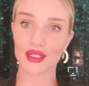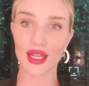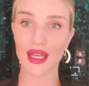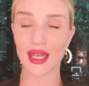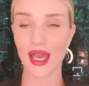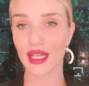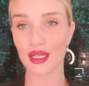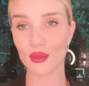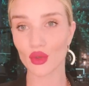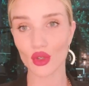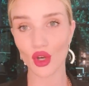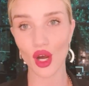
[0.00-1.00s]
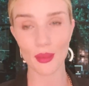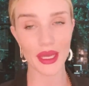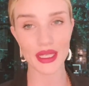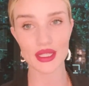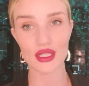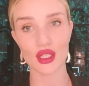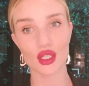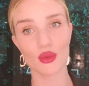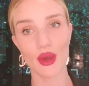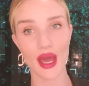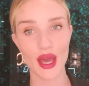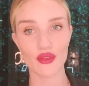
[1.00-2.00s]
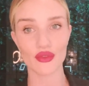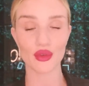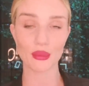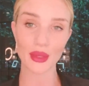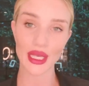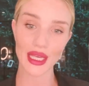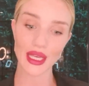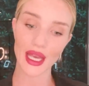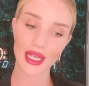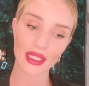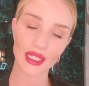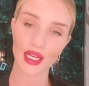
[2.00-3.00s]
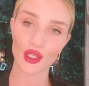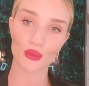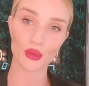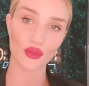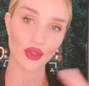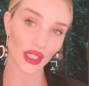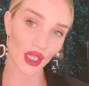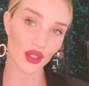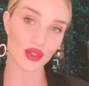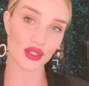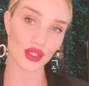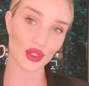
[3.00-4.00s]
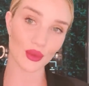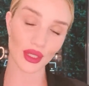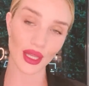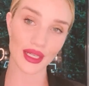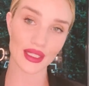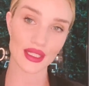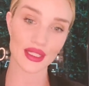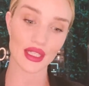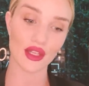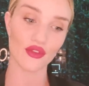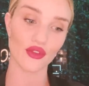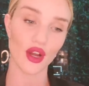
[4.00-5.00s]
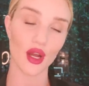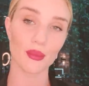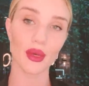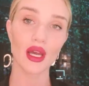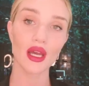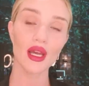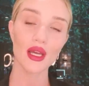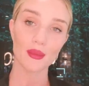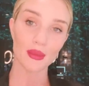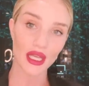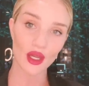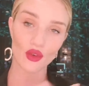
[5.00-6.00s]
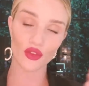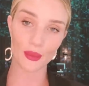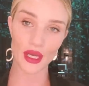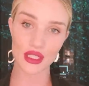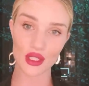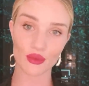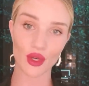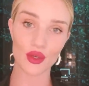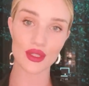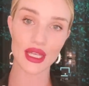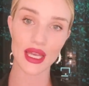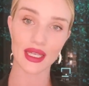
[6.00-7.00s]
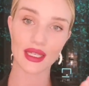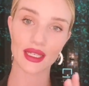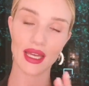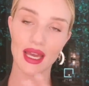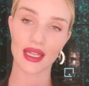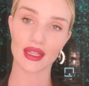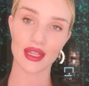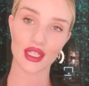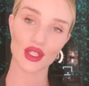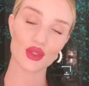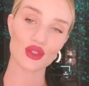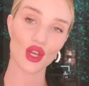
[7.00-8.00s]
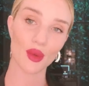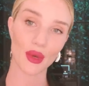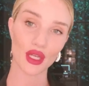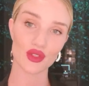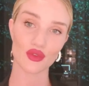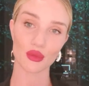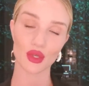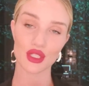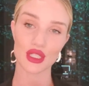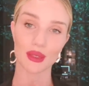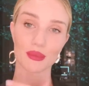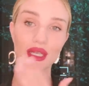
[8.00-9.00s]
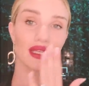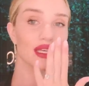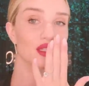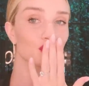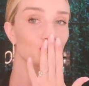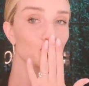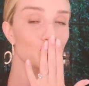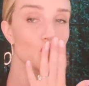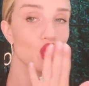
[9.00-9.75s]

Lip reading: like any more comments that you have for me, any kind of more videos that you would like to see from me or from us at Rose Ink. And thank you so much for watching. Big kiss.